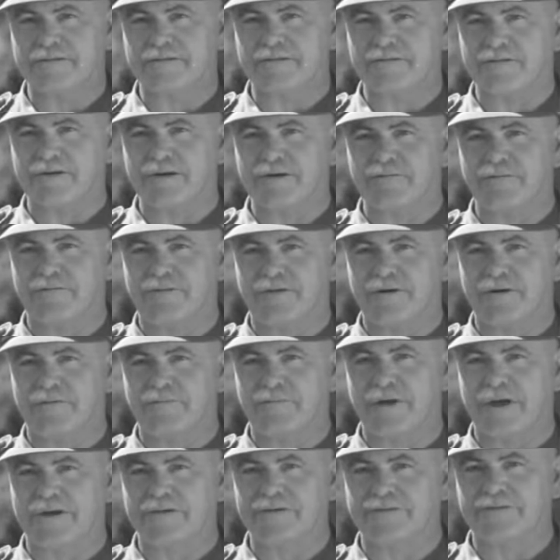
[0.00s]
was of a
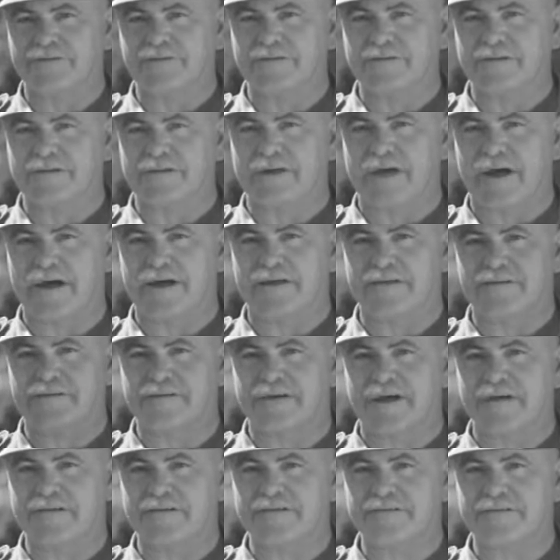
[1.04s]
formation that had
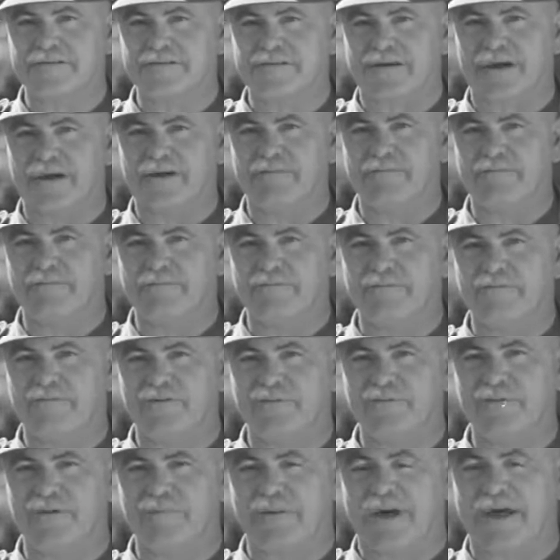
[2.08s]
just
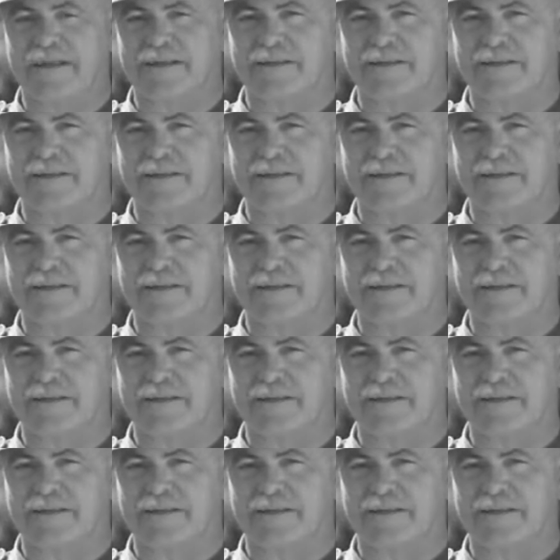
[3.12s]
come from the